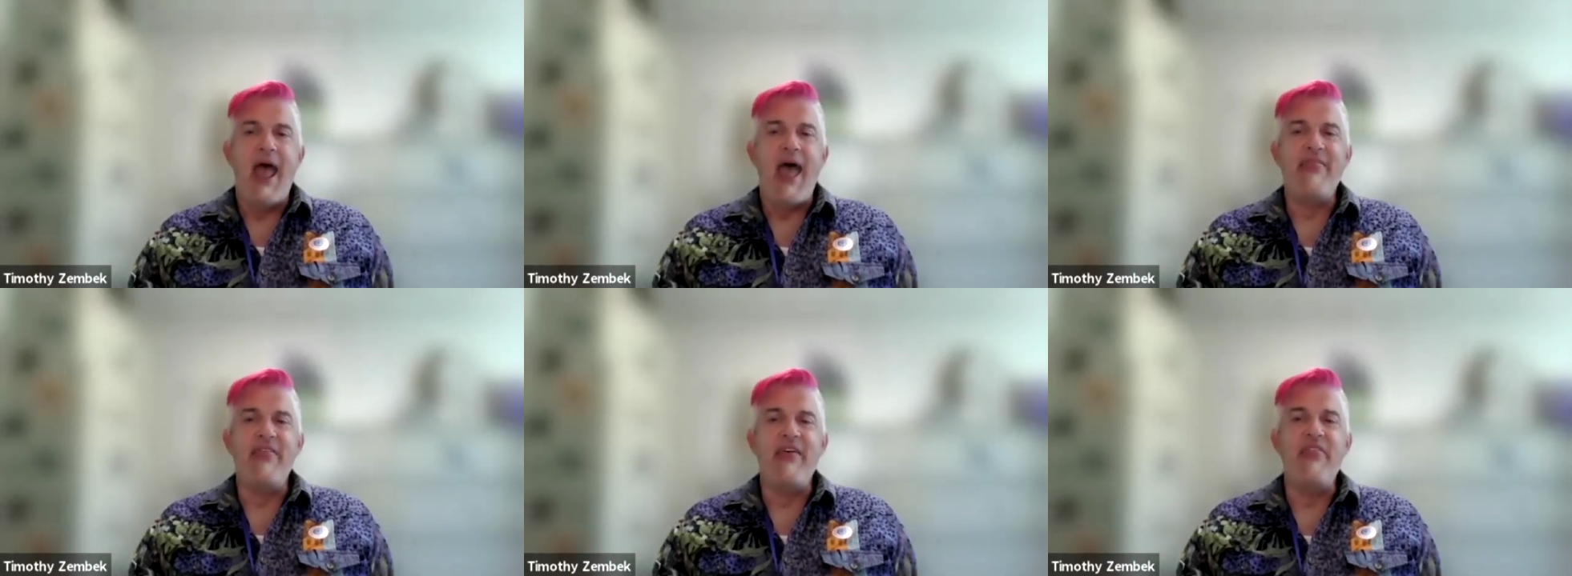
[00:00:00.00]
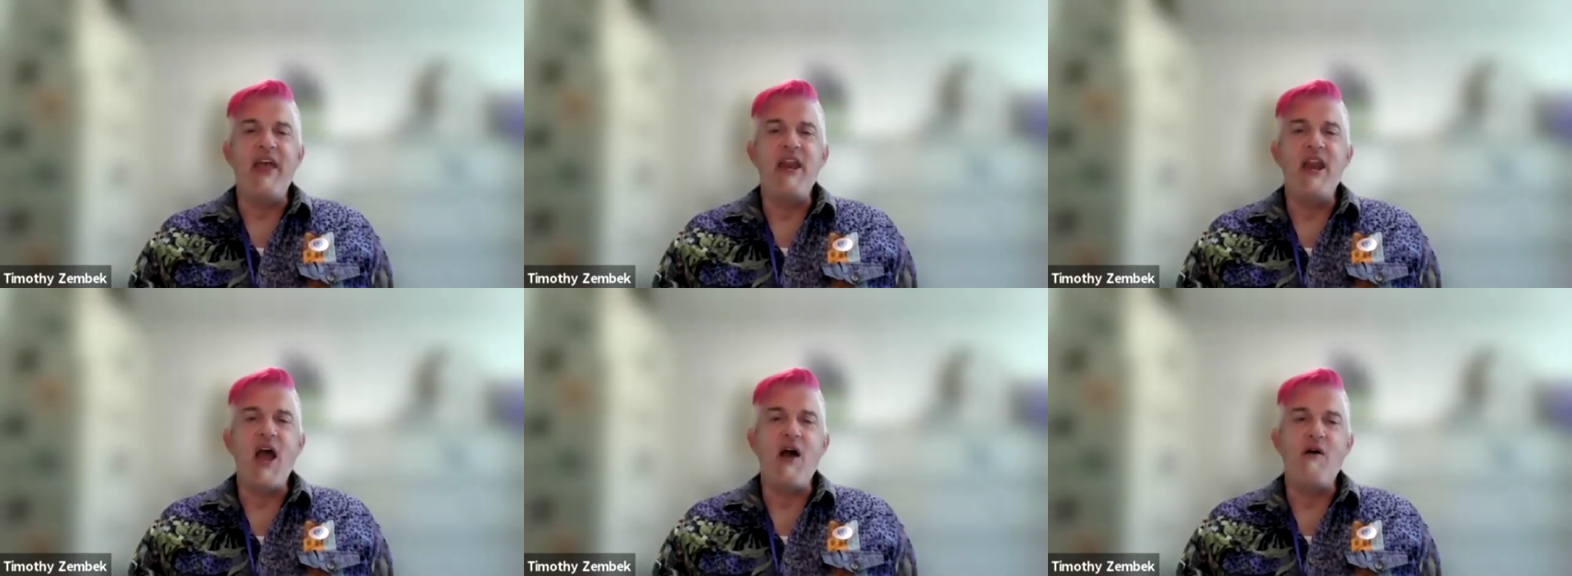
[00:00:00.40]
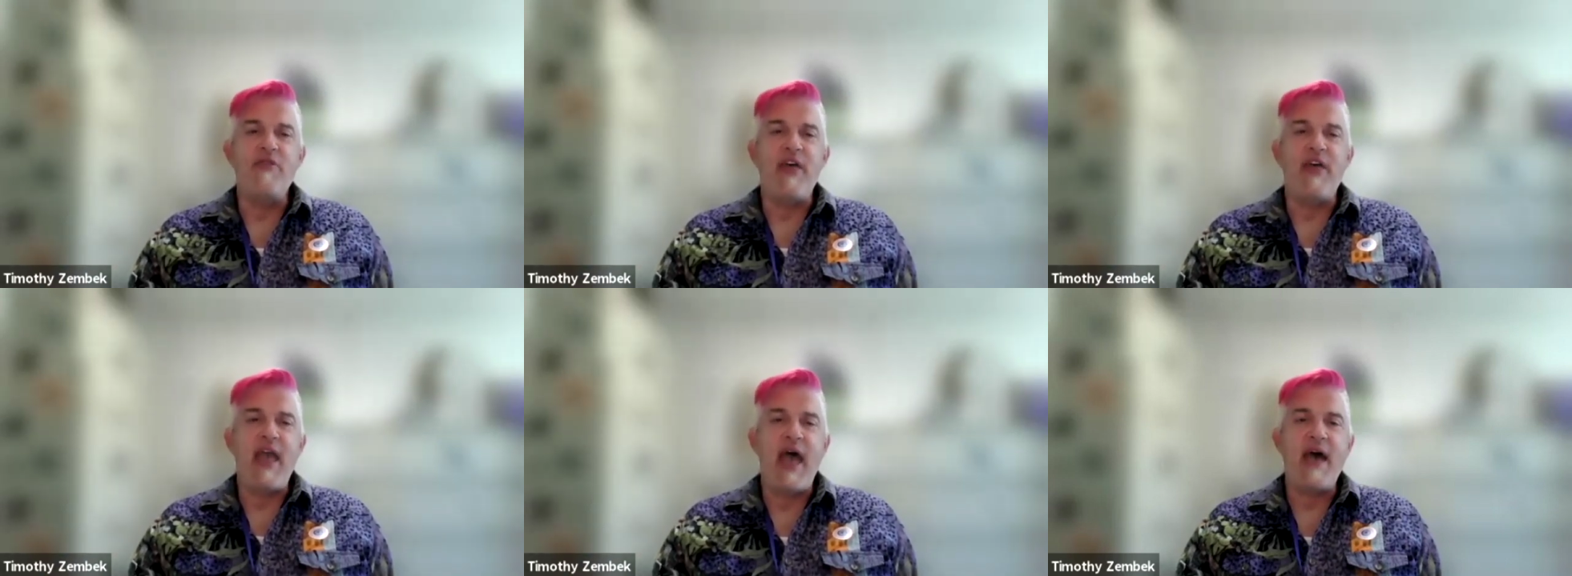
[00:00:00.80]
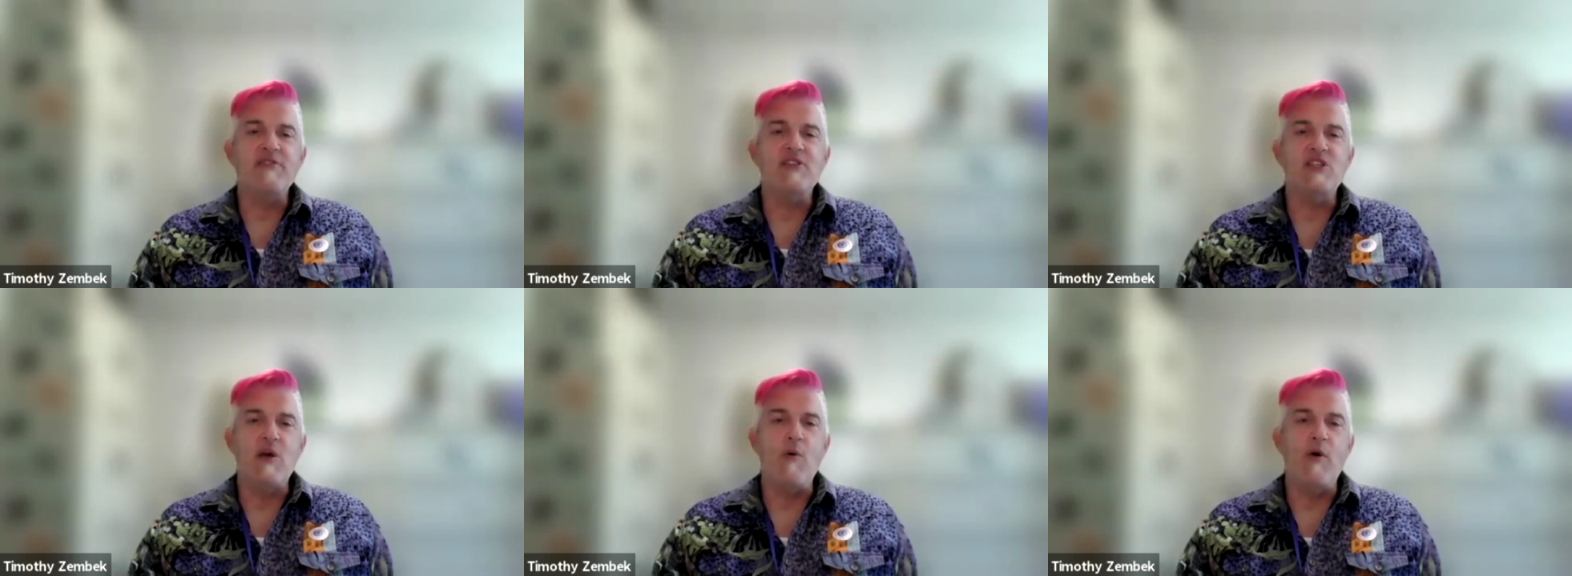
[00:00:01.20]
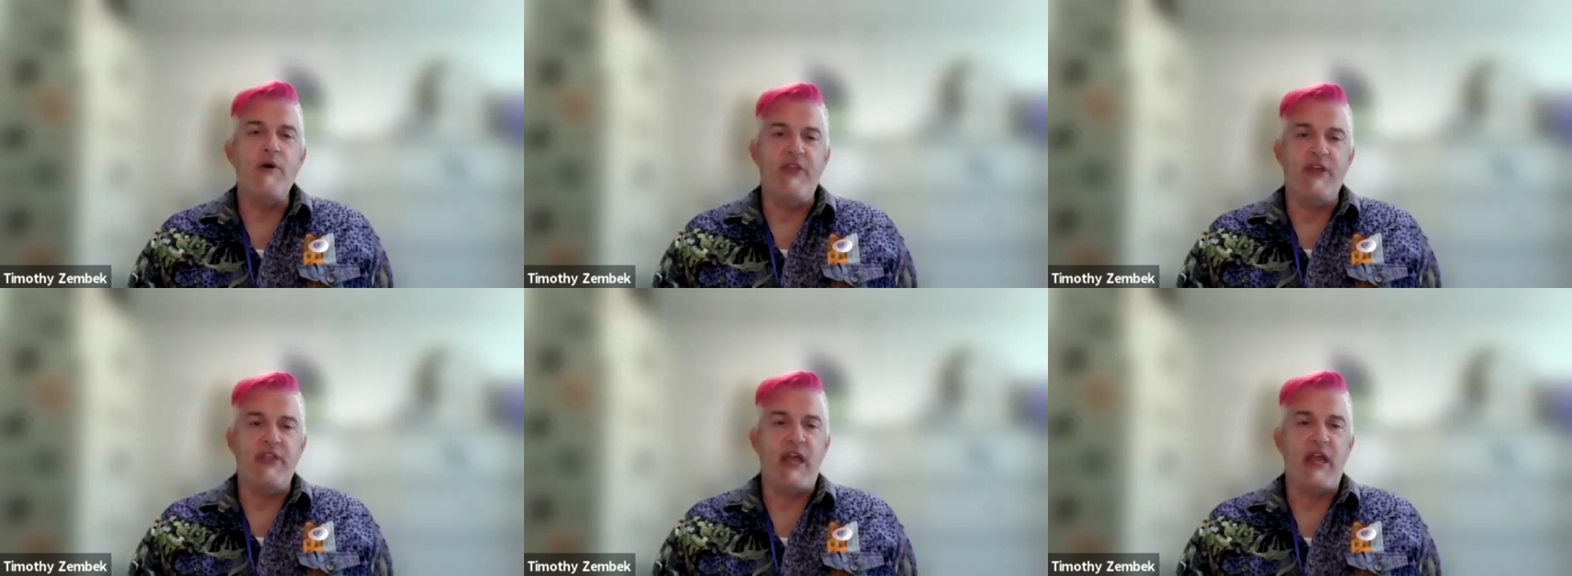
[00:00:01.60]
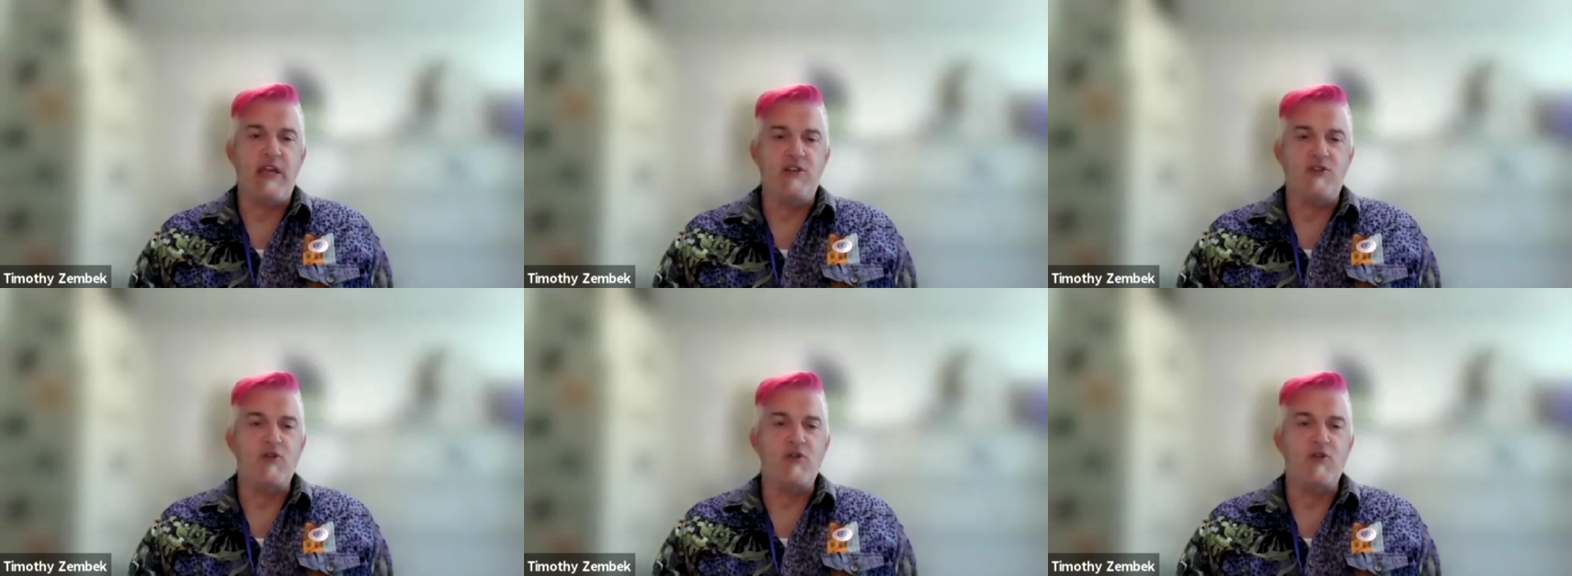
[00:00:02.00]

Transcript: And then they know they have someone that they can